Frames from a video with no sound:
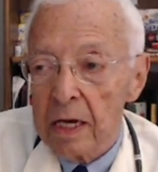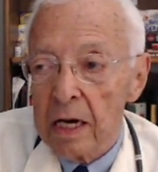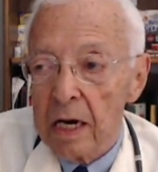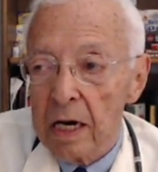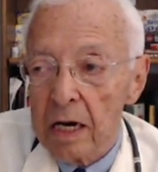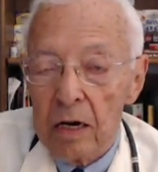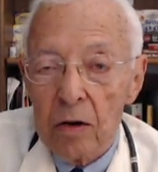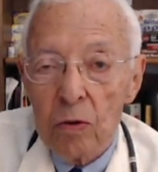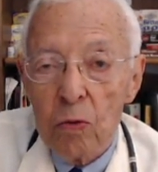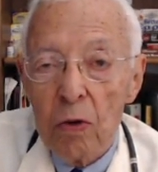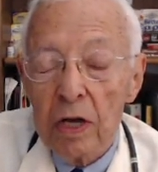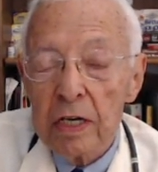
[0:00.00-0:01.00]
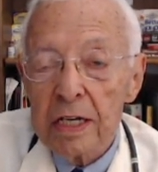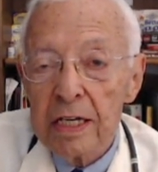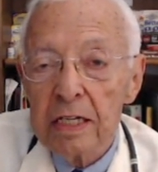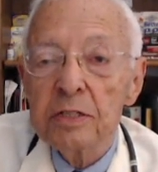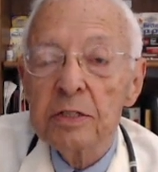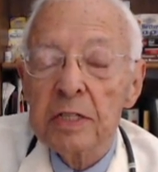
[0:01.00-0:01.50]
Uh, what
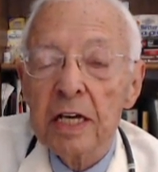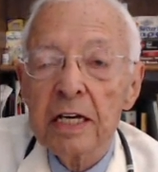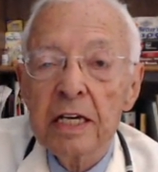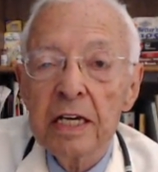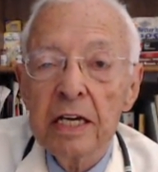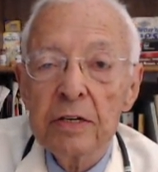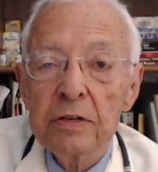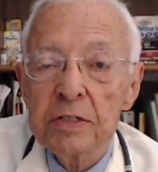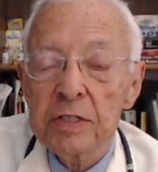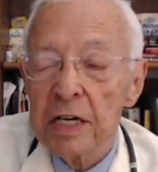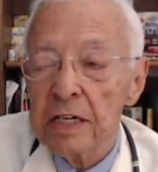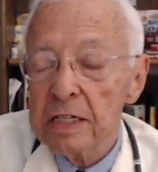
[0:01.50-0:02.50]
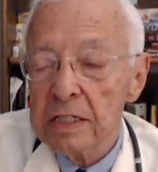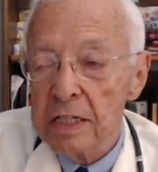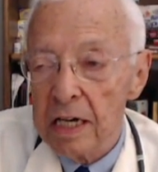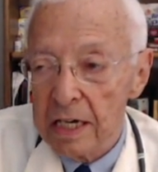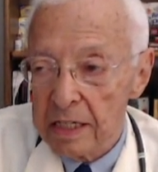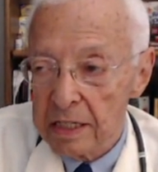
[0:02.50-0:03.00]
is a ketogenic
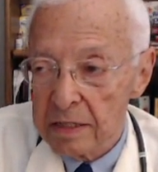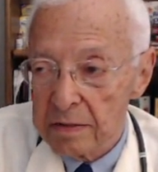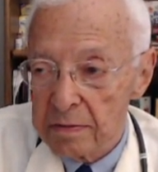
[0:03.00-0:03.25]
diet?